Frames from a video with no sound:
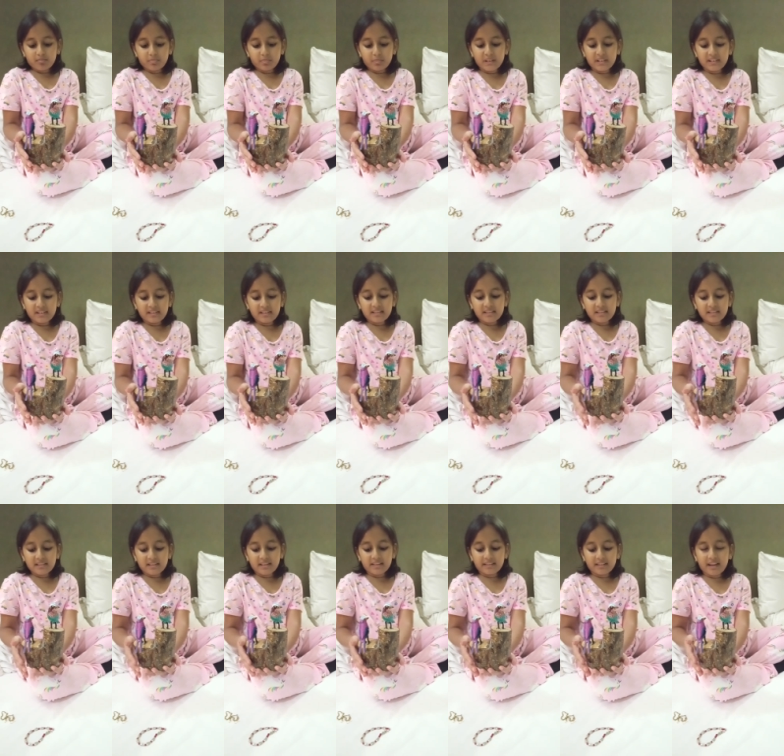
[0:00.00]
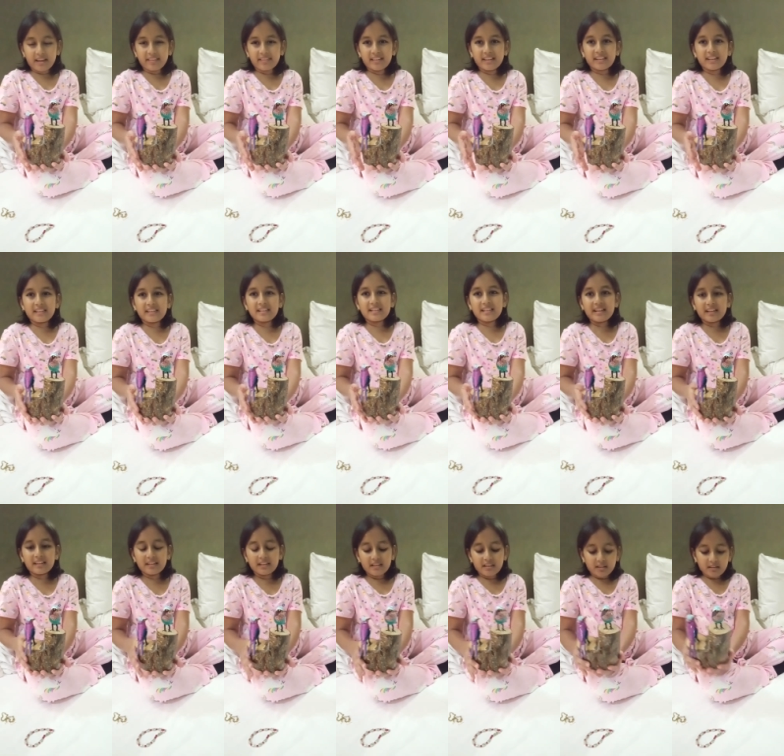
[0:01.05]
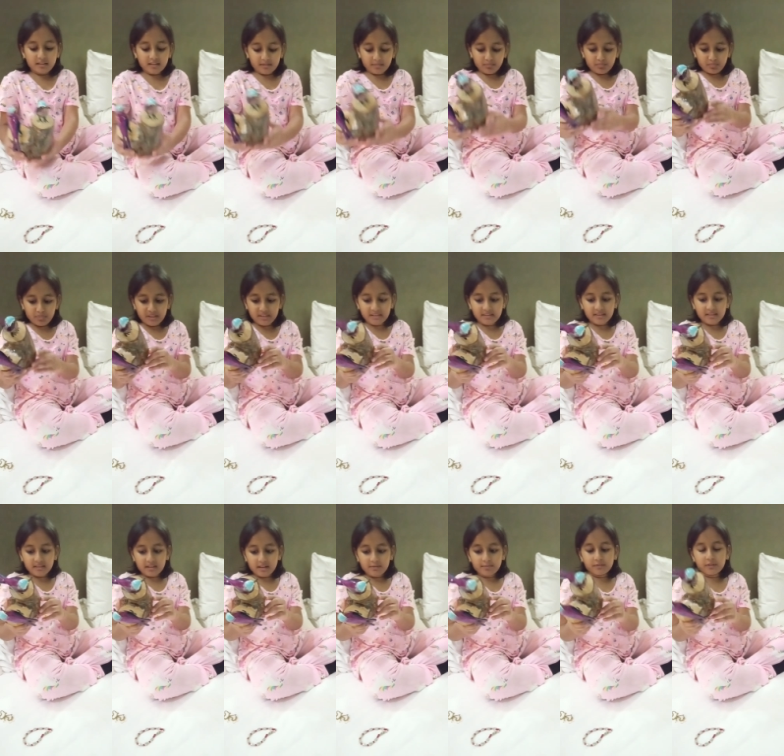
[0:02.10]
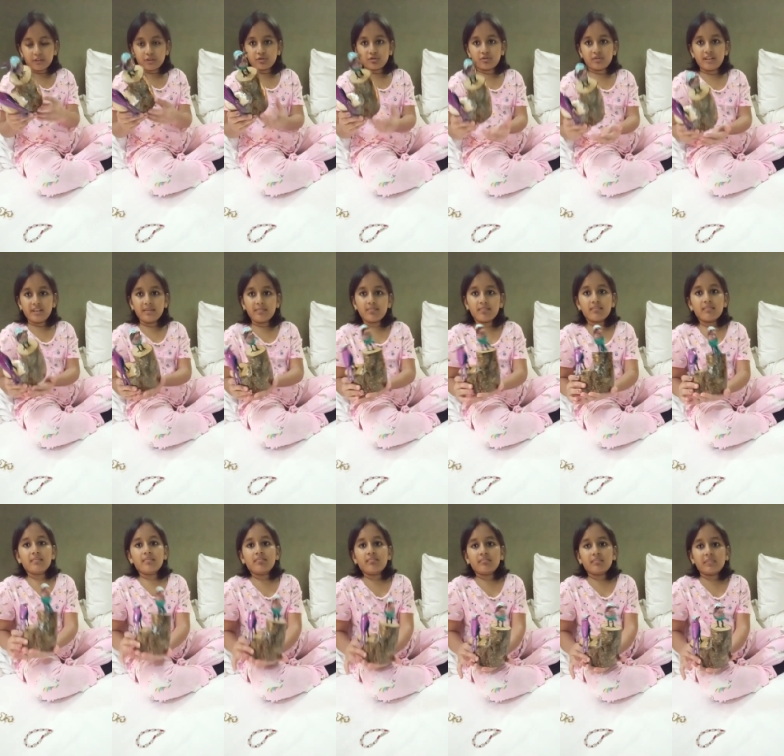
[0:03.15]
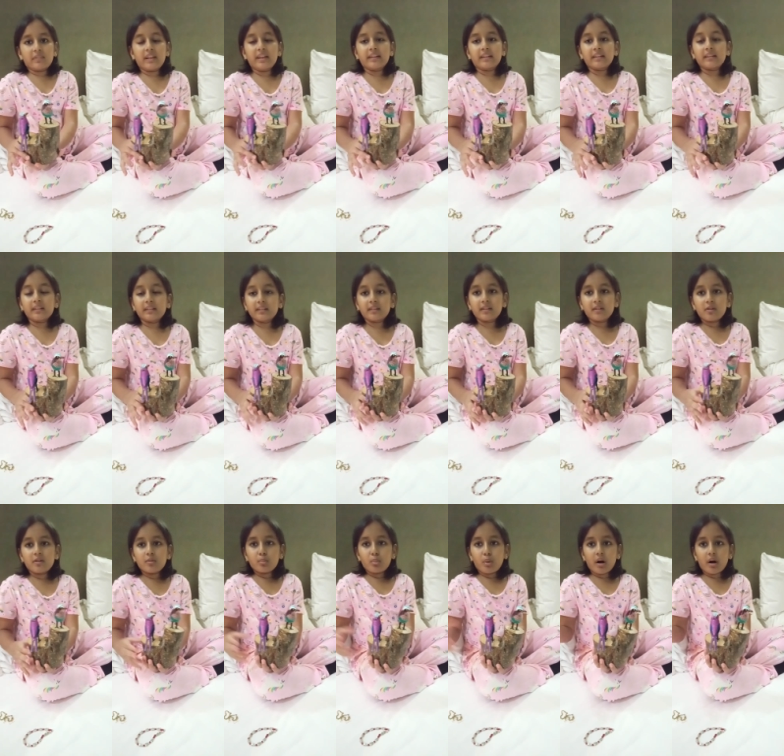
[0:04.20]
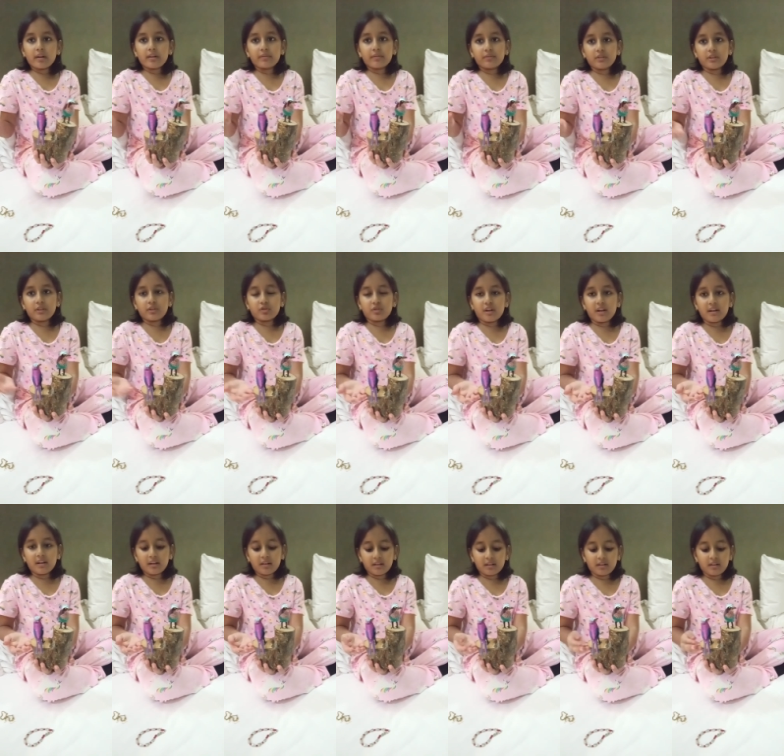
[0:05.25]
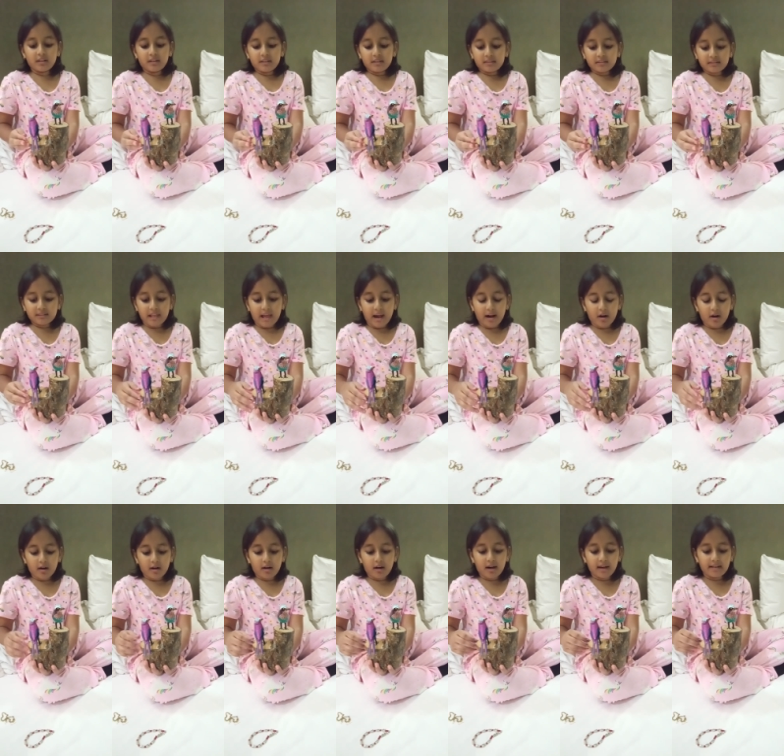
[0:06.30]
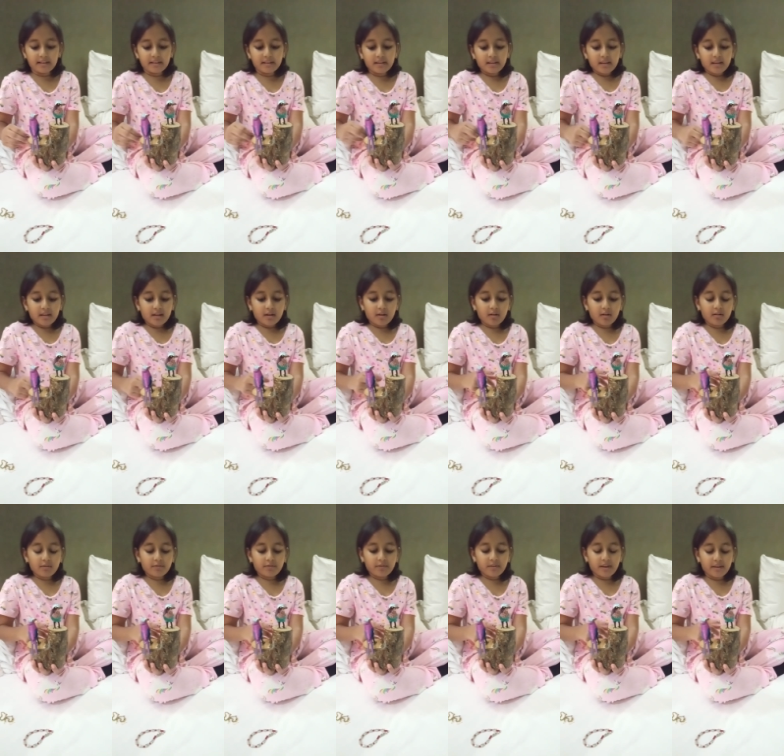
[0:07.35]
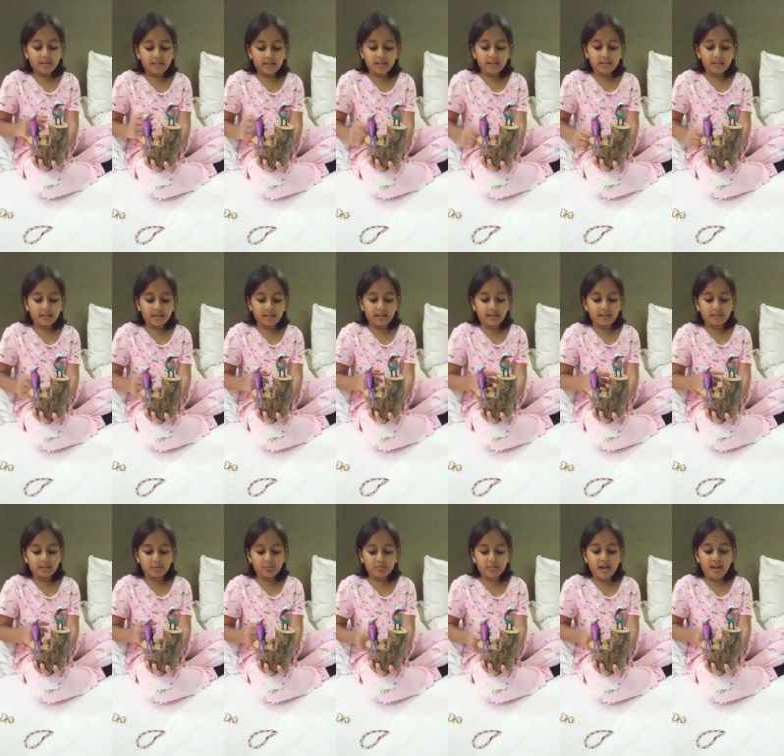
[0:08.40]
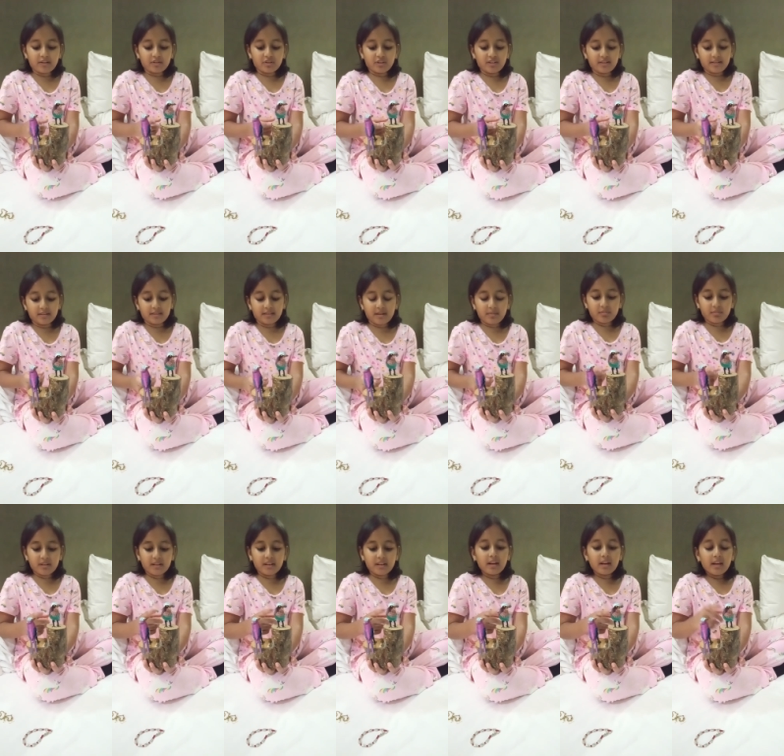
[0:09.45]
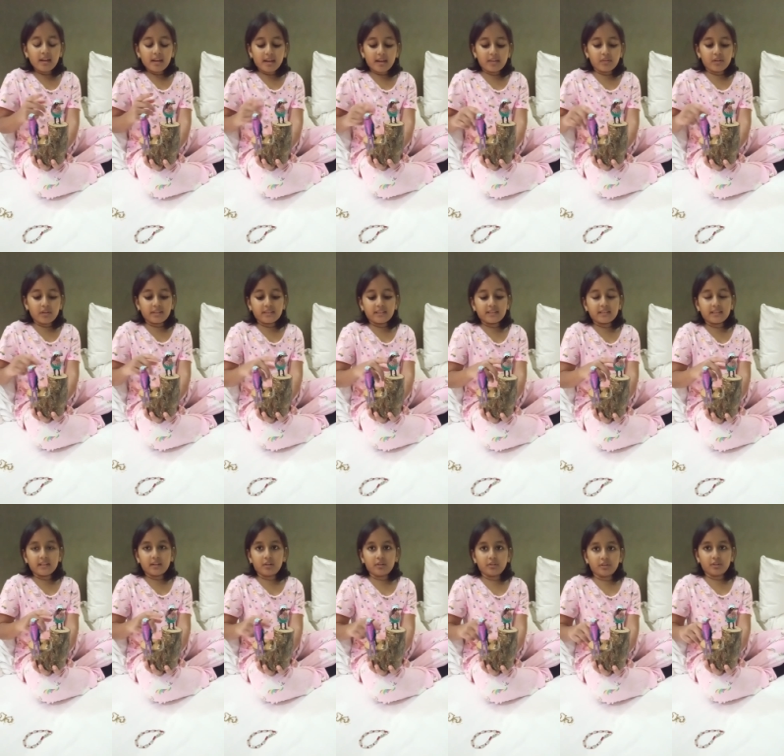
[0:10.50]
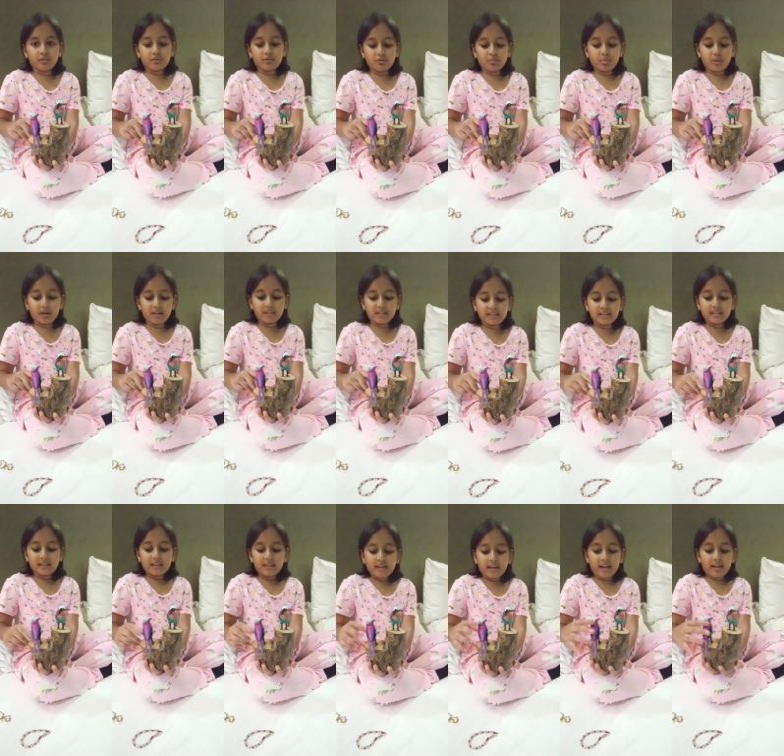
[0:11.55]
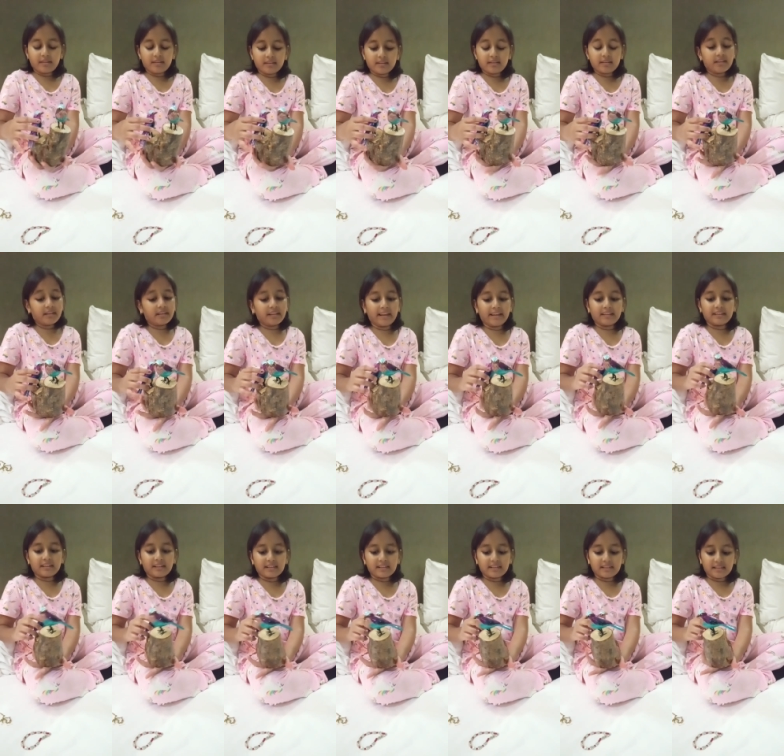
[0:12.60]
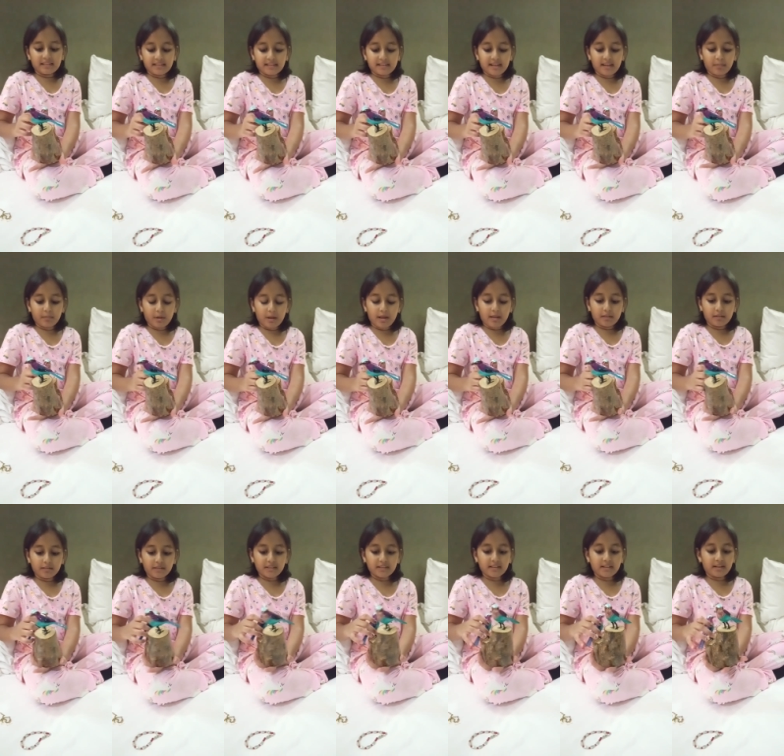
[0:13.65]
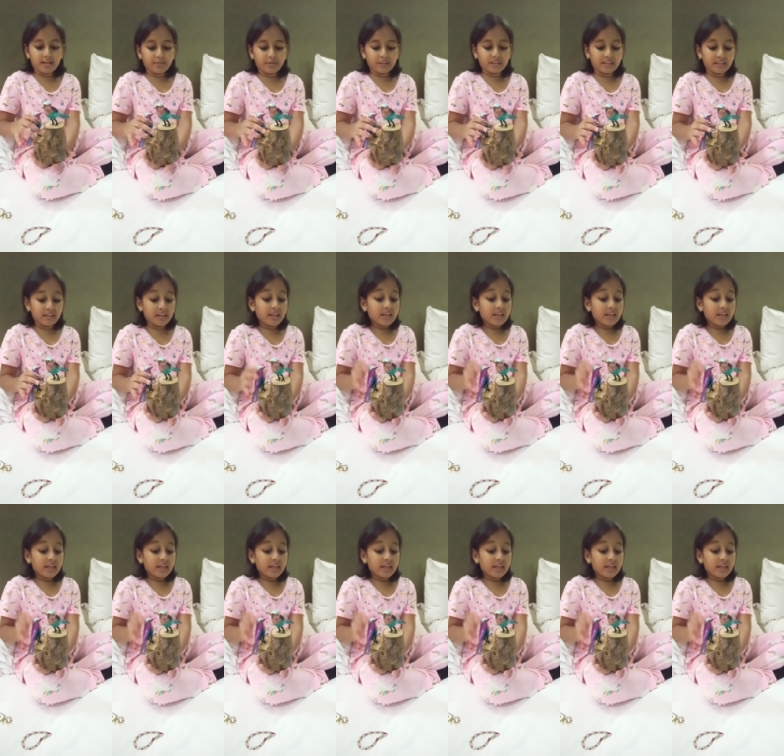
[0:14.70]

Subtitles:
piece, like, I think it's like piece of the tree, like part of the trunk that got cut off, and then like the branches are separated, and they're sitting on the two parts, and like it's the same colors and everything.